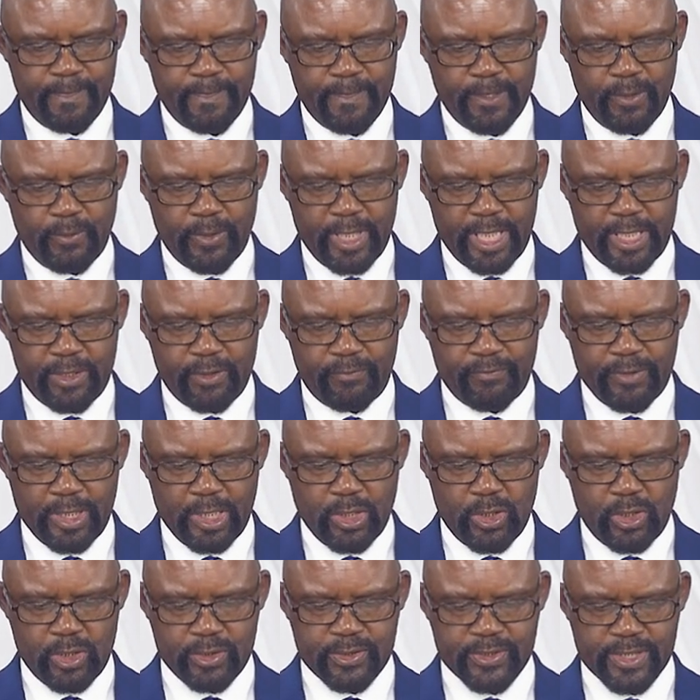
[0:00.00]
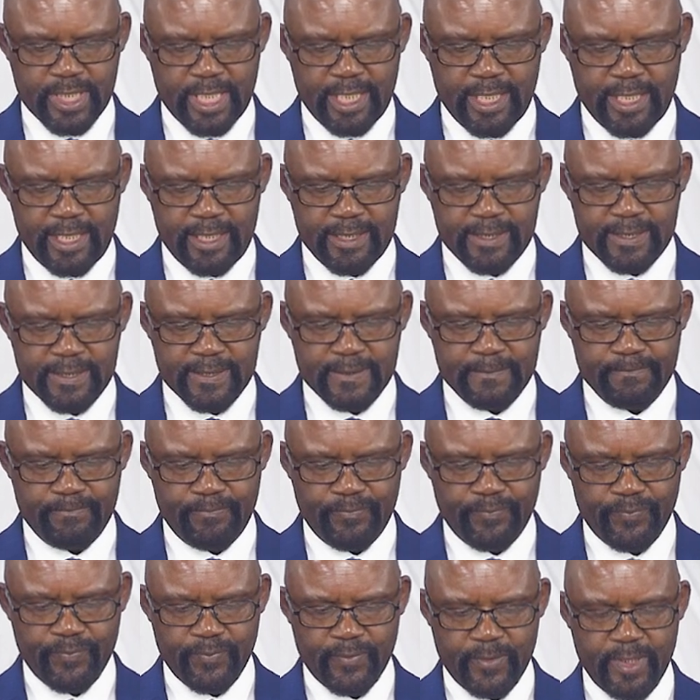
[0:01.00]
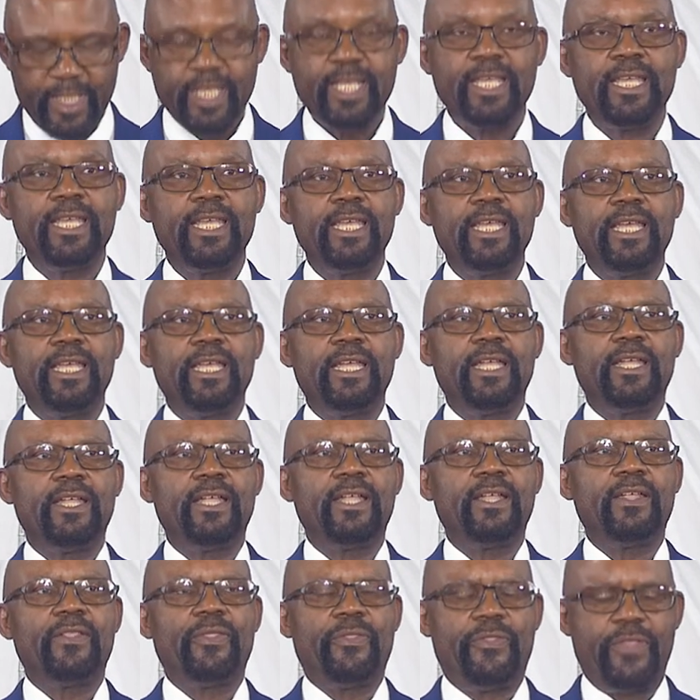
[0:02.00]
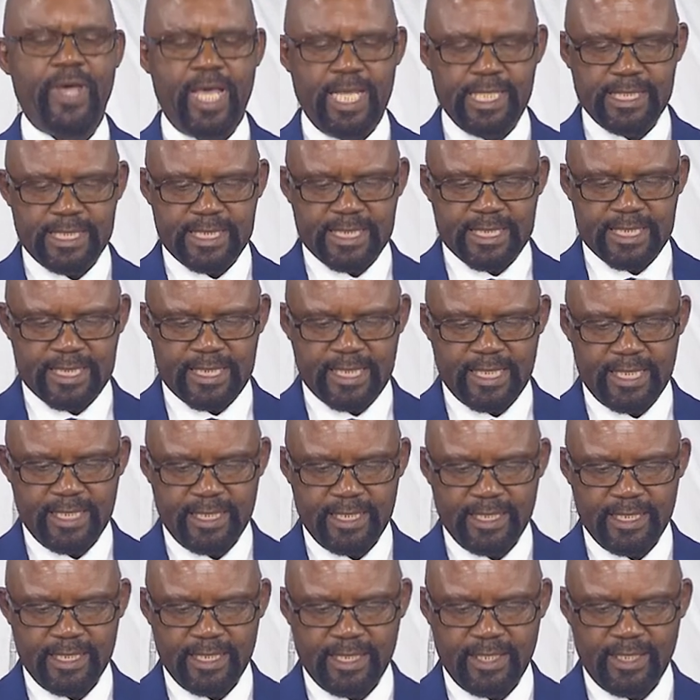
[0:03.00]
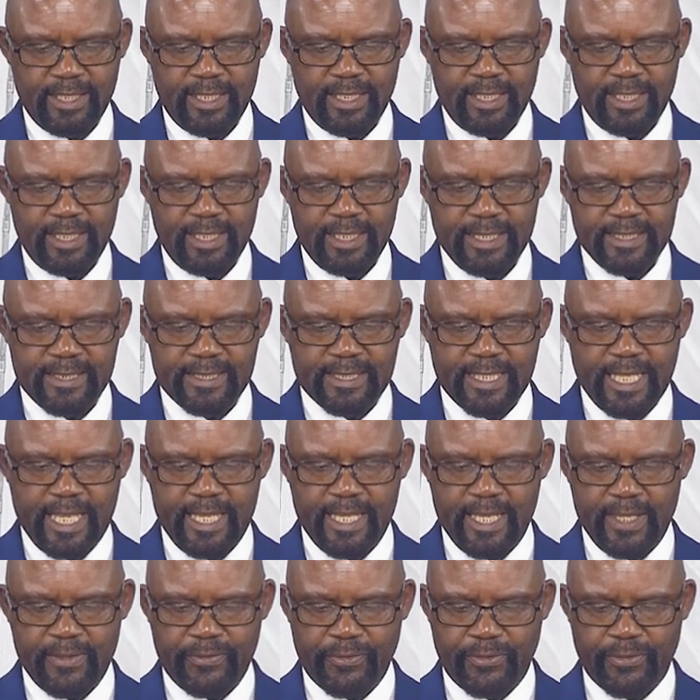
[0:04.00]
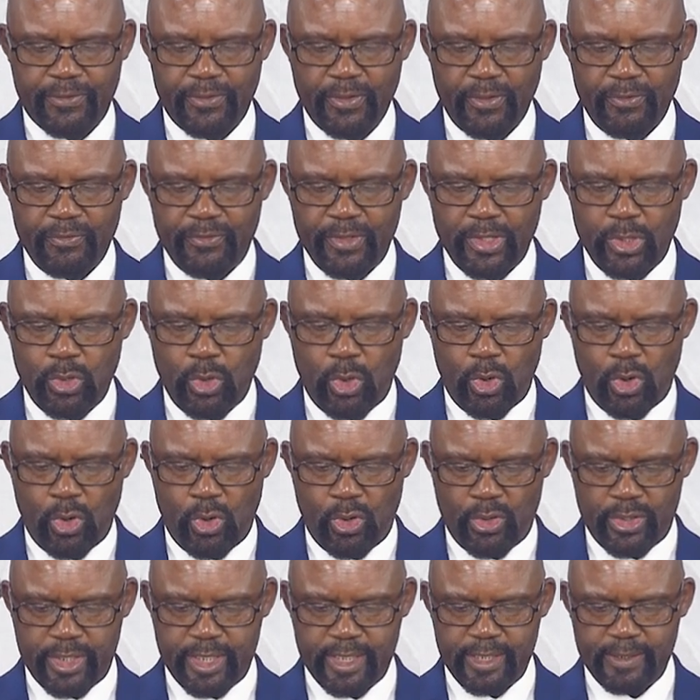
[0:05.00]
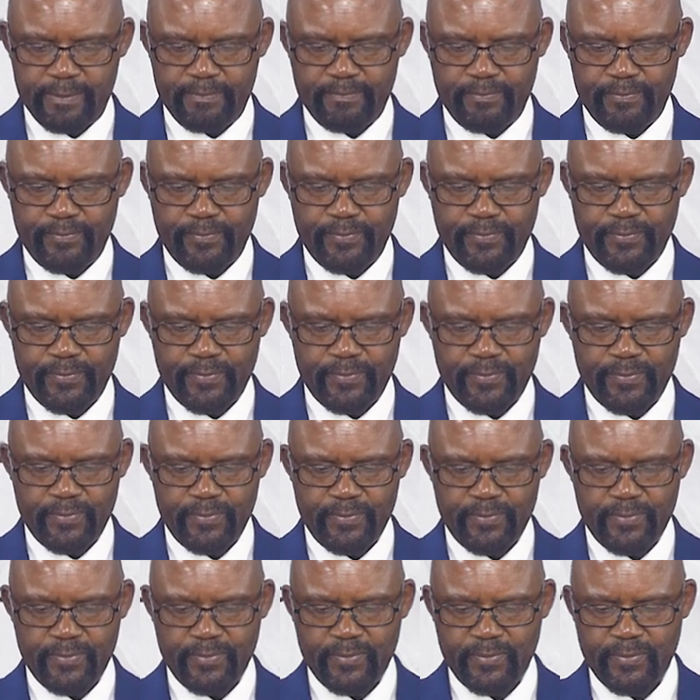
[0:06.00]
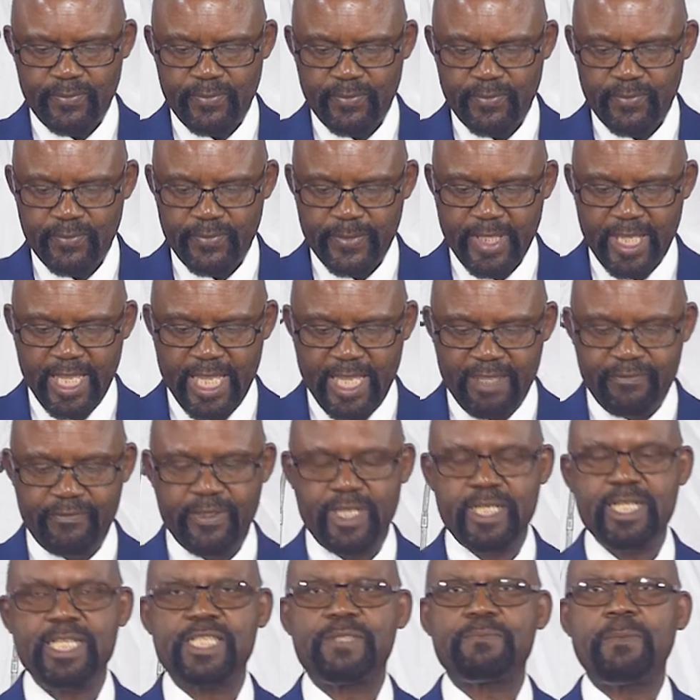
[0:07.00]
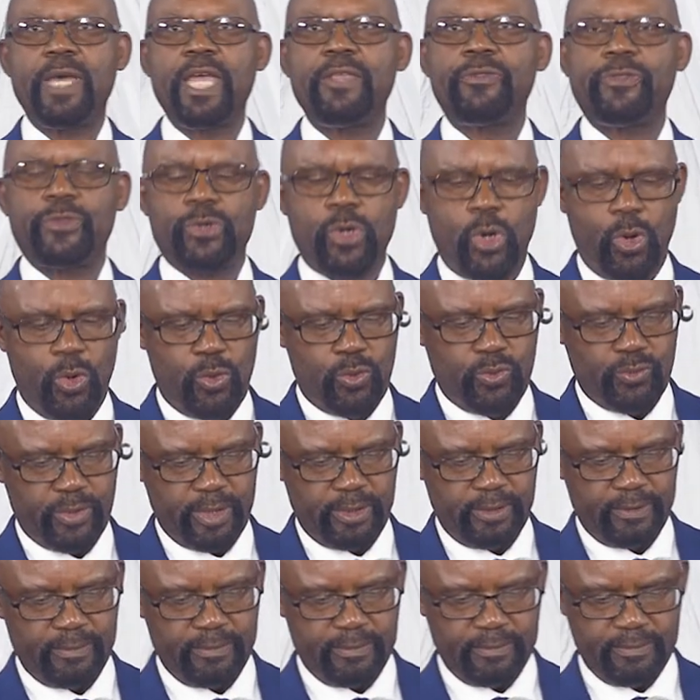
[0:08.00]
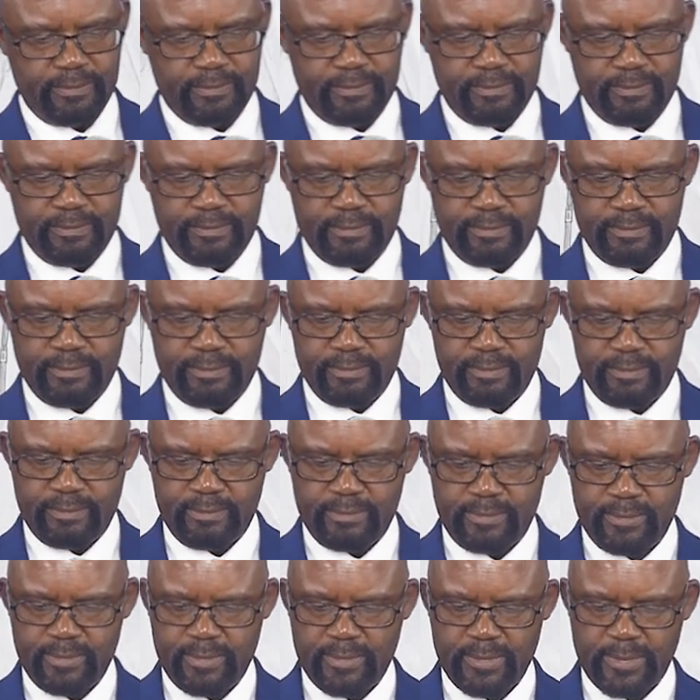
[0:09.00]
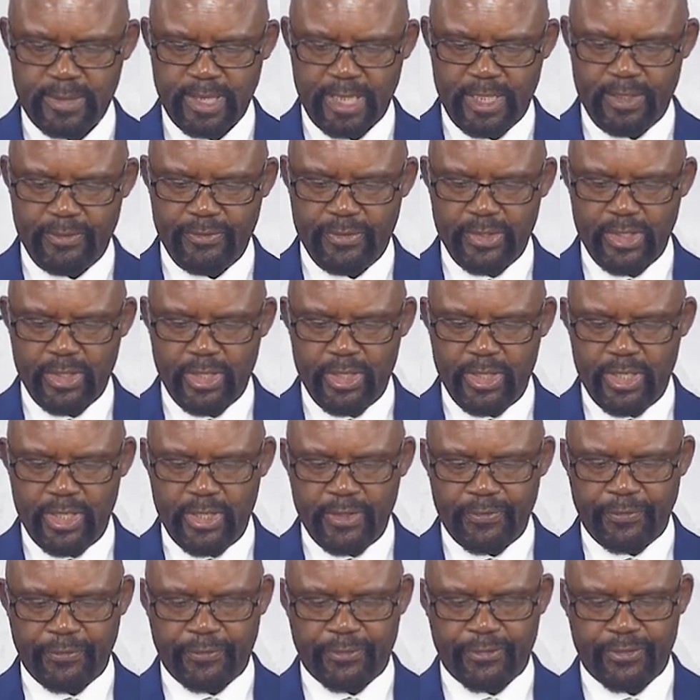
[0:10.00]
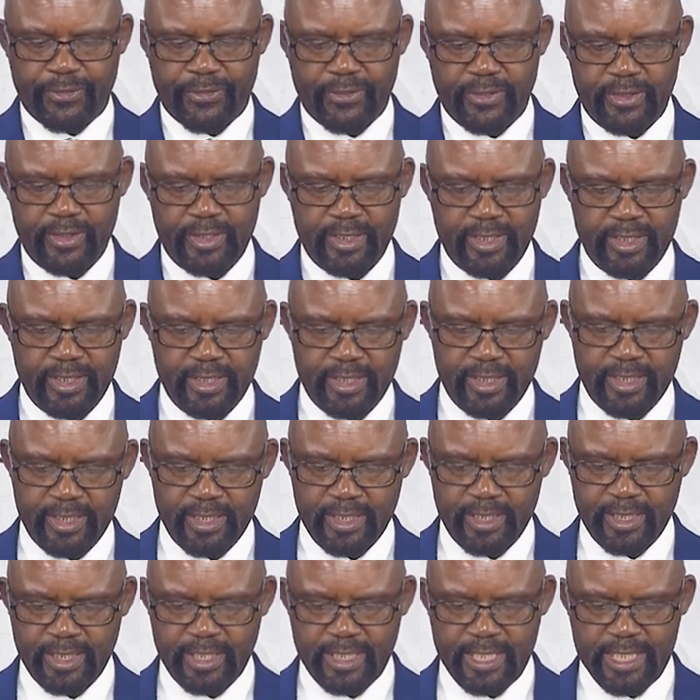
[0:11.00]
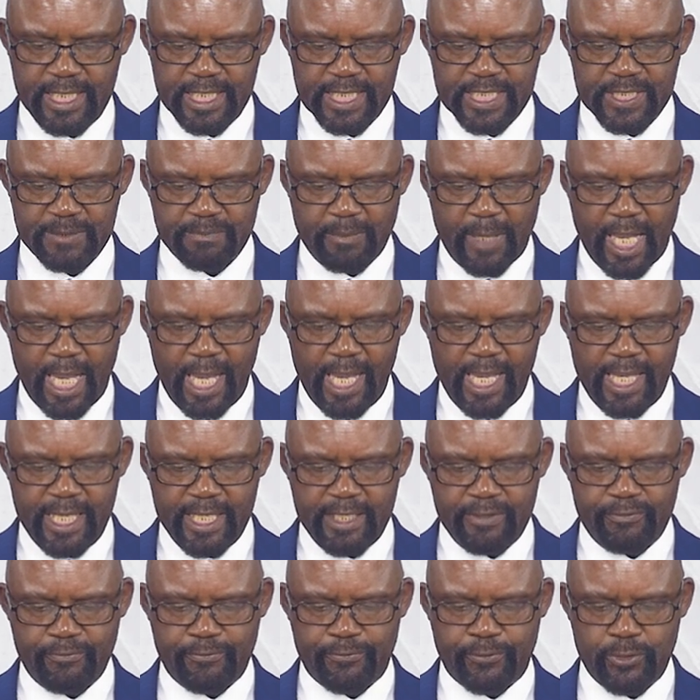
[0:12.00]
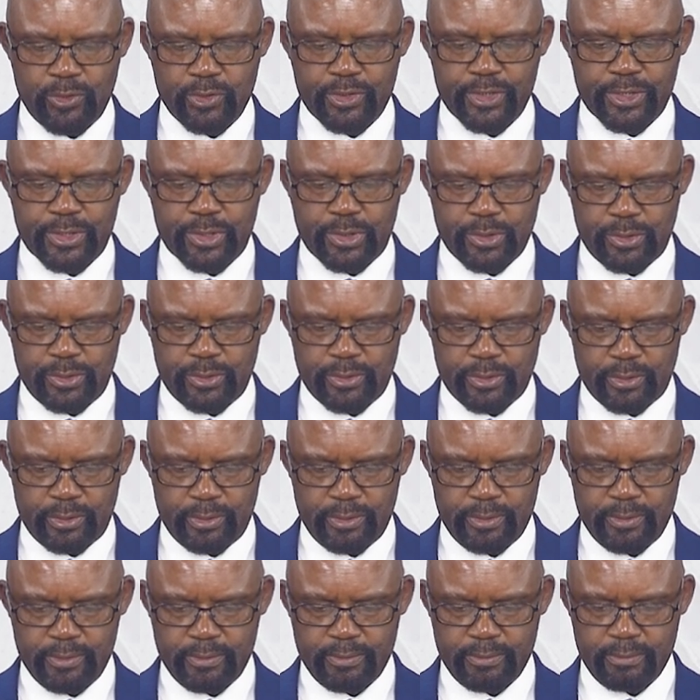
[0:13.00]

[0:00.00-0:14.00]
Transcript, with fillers: The word of the Lord says, Thus saith the Lord, the heaven is my throne, and the earth is my footstool.